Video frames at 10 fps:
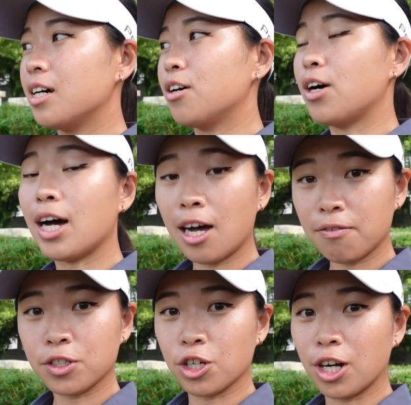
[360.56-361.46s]
a
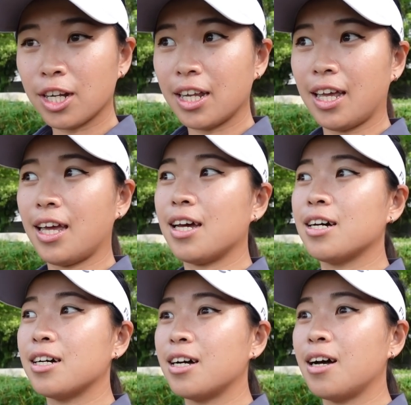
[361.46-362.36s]
half shot,
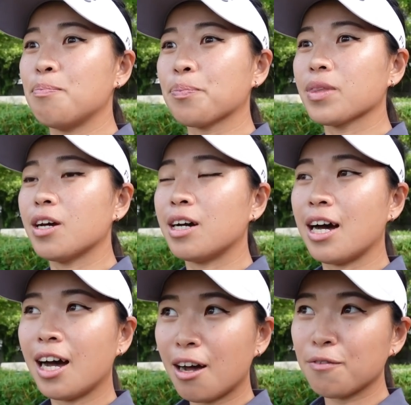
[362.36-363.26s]
a
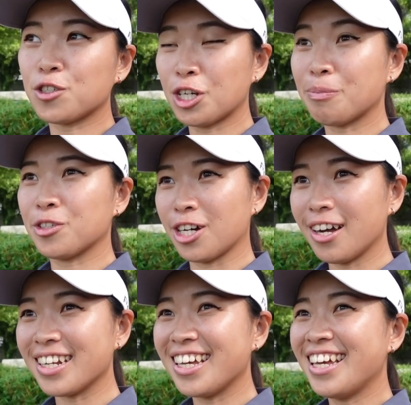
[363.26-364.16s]
half chip
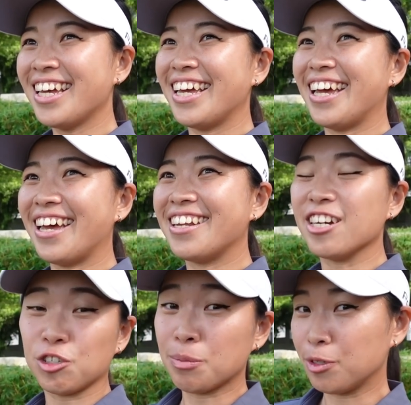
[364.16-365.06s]
shot, and
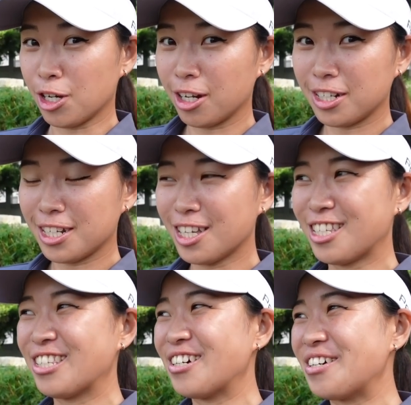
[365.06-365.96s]
a chip shot.
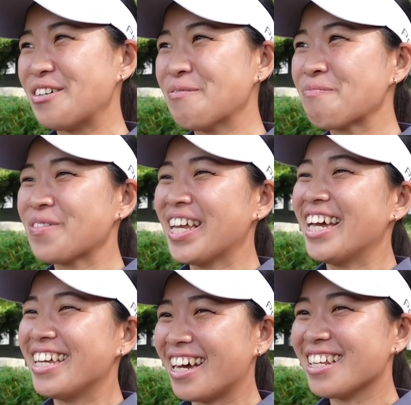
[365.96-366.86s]
So
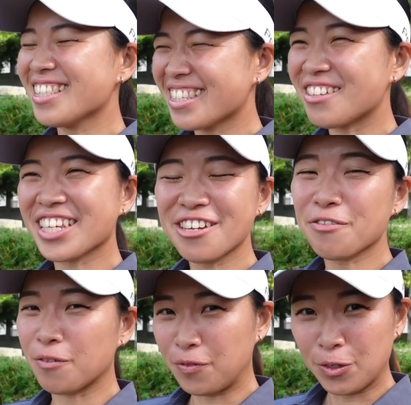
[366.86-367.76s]
yeah, that sounds kind
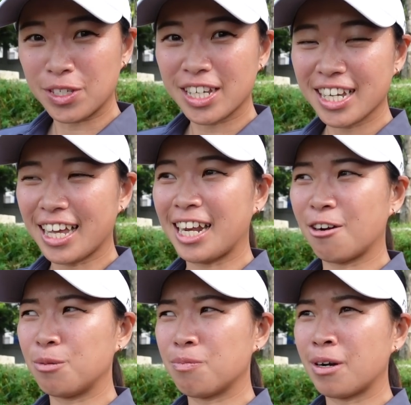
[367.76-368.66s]
of confusing,
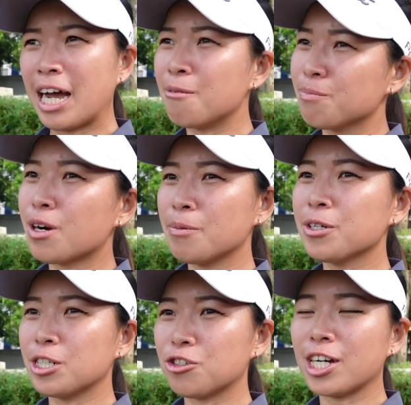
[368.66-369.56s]
and I'm probably
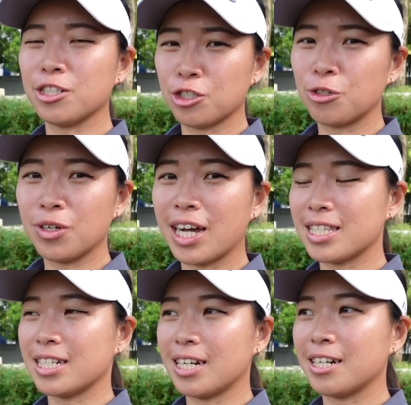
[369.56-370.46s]
going to try and show you
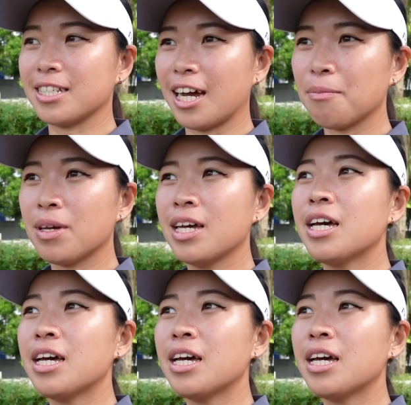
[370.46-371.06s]
guys in another time.